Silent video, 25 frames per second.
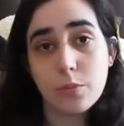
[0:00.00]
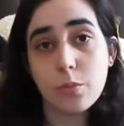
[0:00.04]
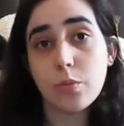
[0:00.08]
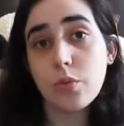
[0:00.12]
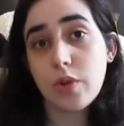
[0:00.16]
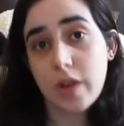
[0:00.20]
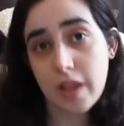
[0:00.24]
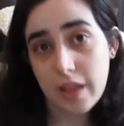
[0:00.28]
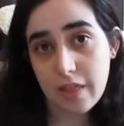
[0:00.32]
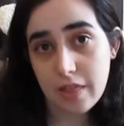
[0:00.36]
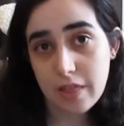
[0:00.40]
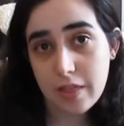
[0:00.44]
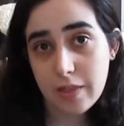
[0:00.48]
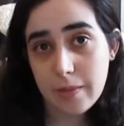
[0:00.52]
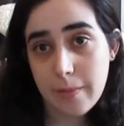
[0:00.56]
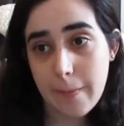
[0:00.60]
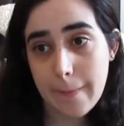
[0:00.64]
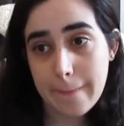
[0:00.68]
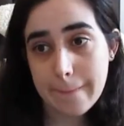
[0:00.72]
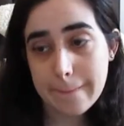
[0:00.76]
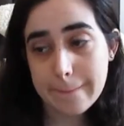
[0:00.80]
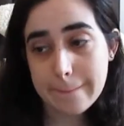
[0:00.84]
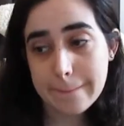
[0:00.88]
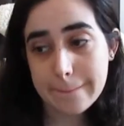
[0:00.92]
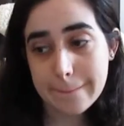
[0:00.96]
breathe,
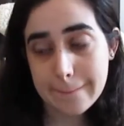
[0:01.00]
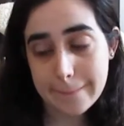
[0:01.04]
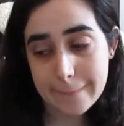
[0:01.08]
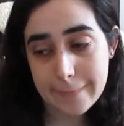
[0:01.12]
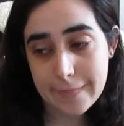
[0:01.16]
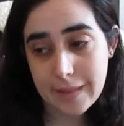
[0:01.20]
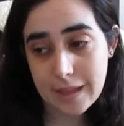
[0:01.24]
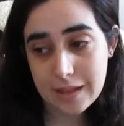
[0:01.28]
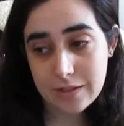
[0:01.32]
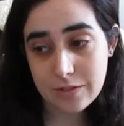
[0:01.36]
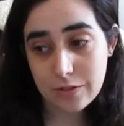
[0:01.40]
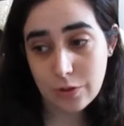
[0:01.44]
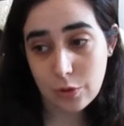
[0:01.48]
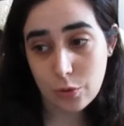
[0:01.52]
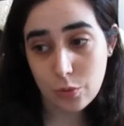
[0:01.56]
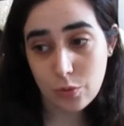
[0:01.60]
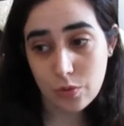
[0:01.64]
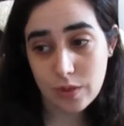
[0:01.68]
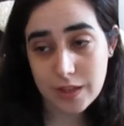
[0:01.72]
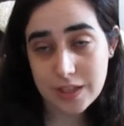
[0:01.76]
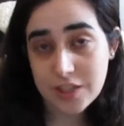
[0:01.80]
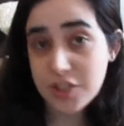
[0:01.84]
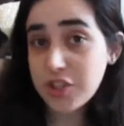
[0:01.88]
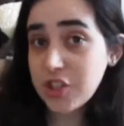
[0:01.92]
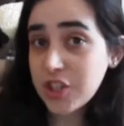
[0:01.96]
so
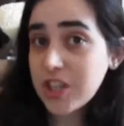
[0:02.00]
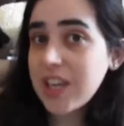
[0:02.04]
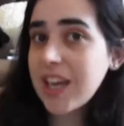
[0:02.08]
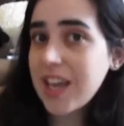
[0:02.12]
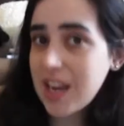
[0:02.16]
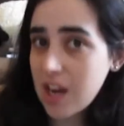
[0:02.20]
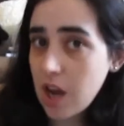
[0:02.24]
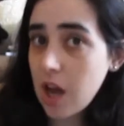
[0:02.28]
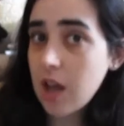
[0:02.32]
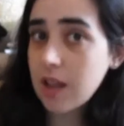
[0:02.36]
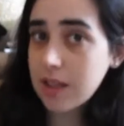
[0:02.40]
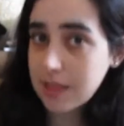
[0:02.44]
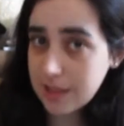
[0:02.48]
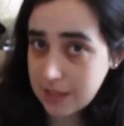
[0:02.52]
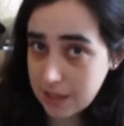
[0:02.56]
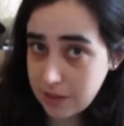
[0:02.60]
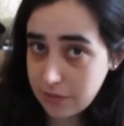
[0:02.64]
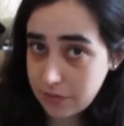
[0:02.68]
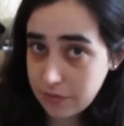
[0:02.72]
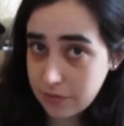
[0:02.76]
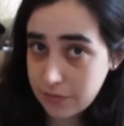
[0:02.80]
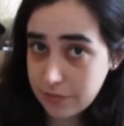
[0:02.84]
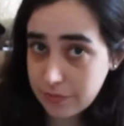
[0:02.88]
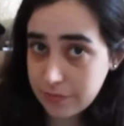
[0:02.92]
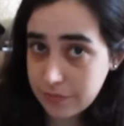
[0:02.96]
she cannot
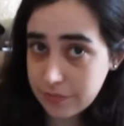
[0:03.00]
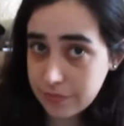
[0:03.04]
leave.